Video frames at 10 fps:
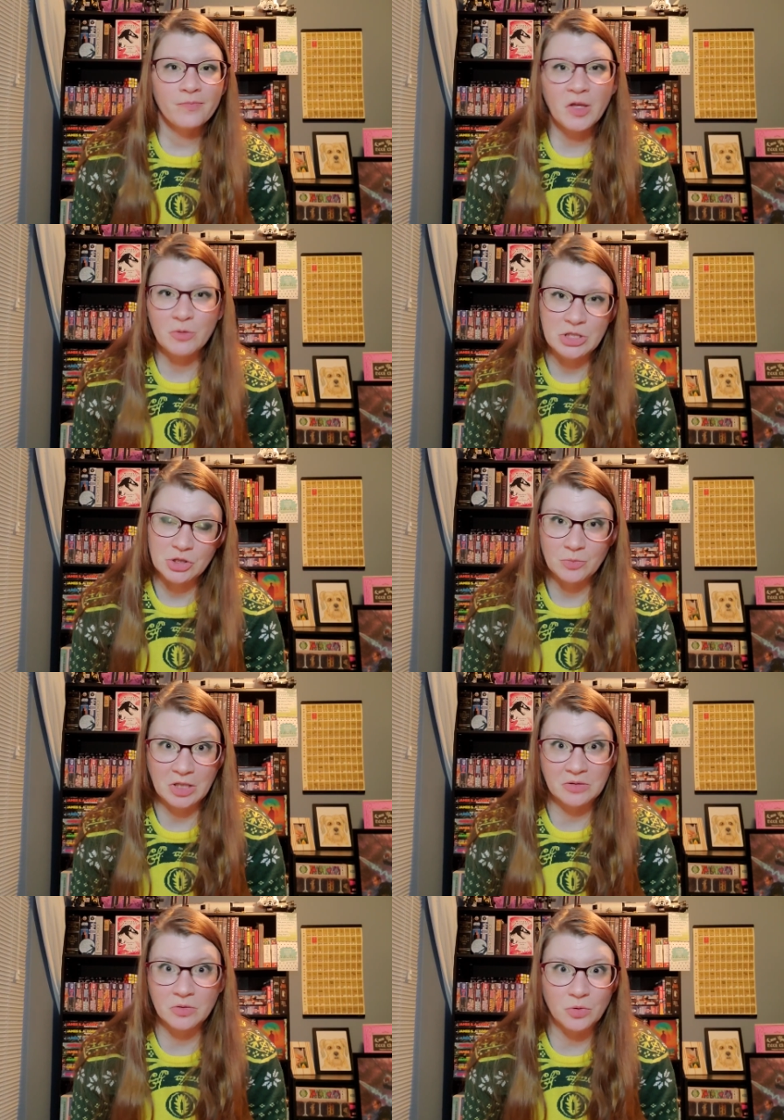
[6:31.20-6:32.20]
we should be
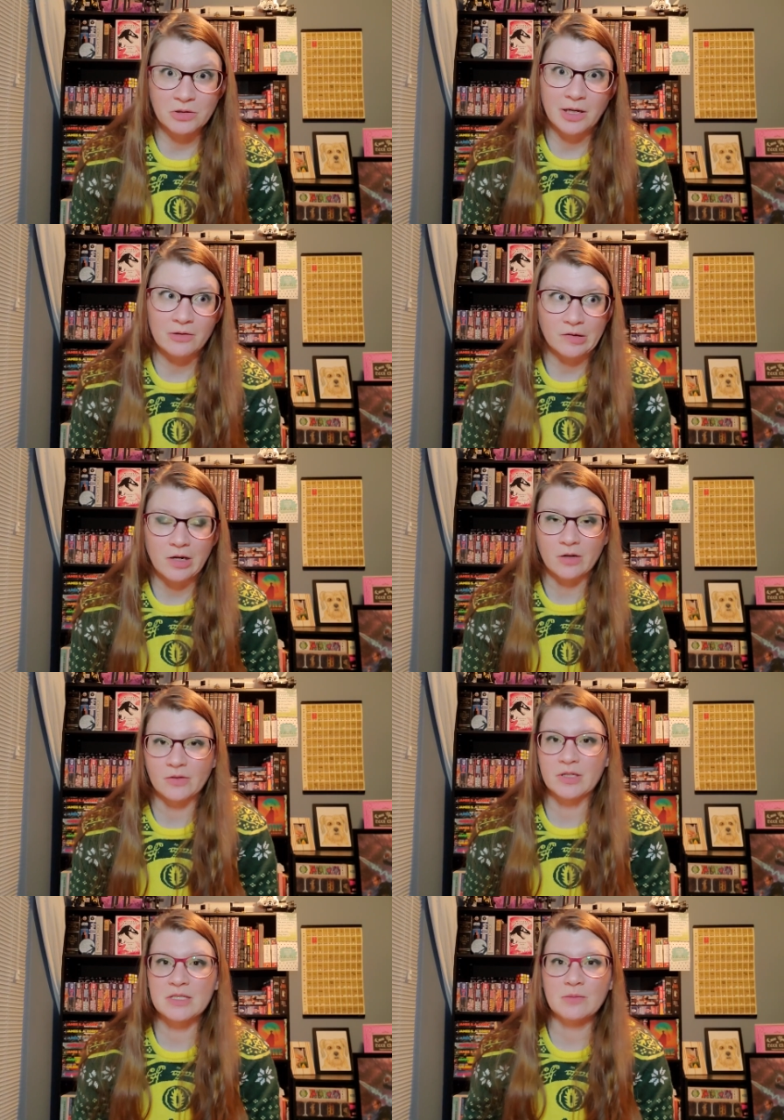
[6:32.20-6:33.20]
able to work out
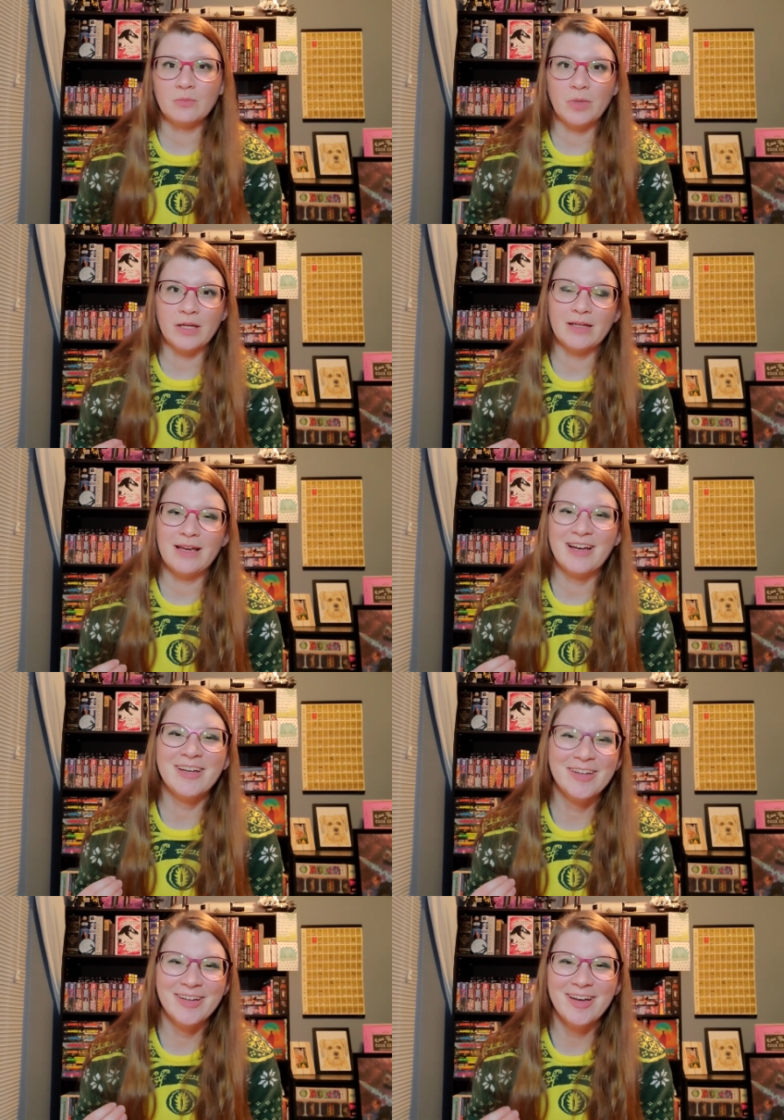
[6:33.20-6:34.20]
regardless, but
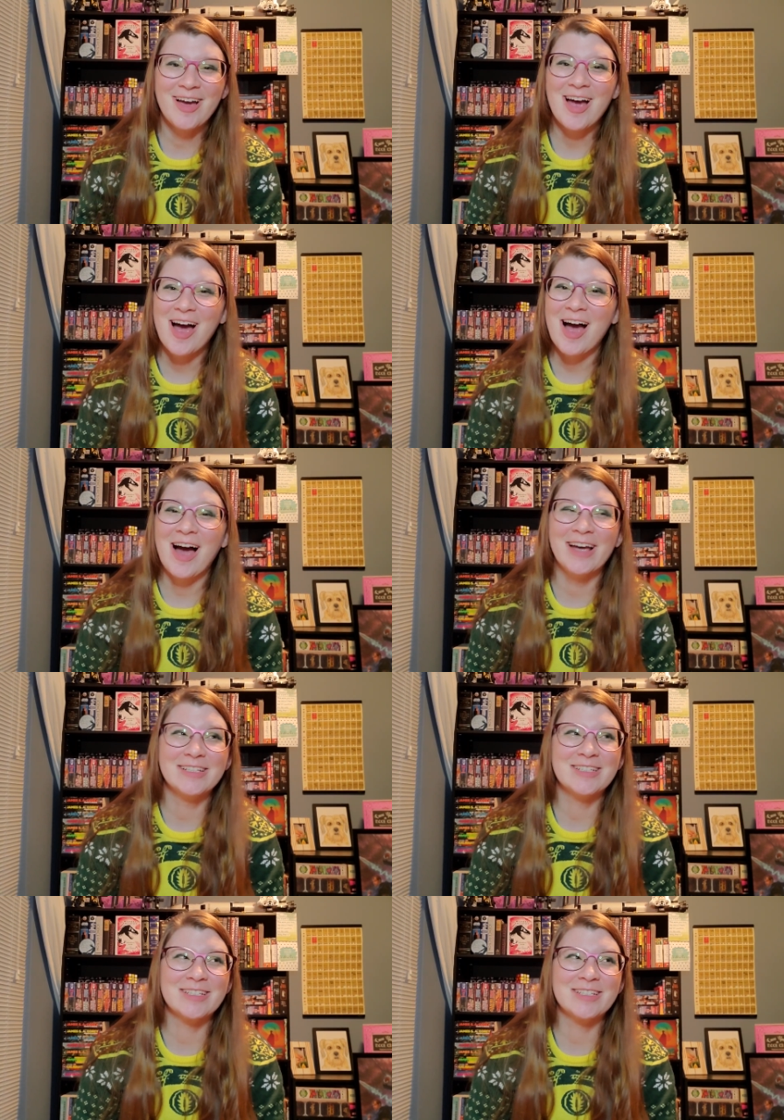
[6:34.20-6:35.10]
I